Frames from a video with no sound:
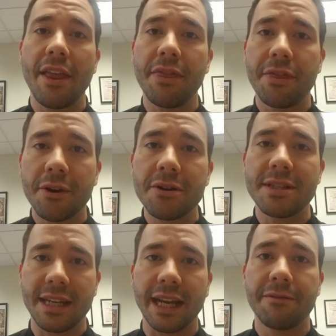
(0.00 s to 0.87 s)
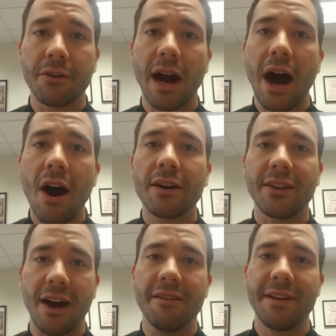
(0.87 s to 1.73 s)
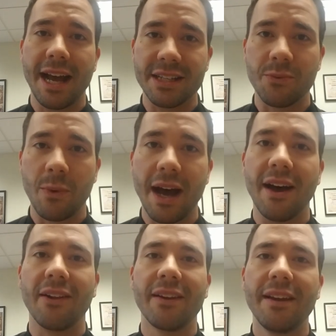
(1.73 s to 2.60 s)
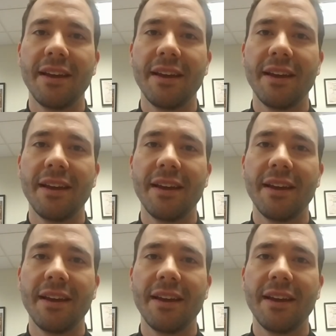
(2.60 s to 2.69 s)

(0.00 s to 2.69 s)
thirsting for our love as well.